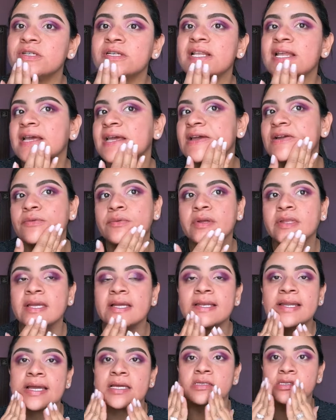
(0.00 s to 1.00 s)
you like a really
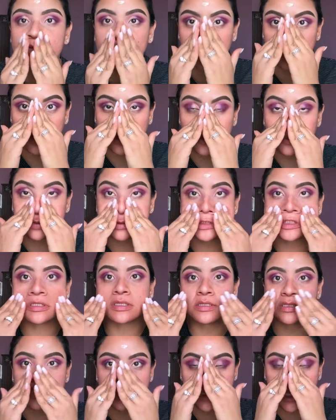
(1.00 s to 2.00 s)
nice glow to
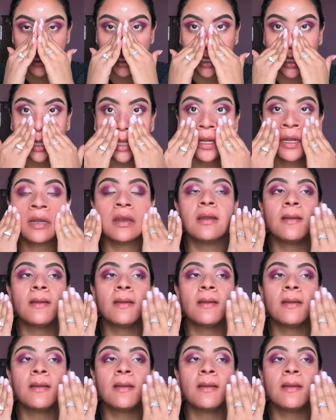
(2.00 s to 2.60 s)
the skin.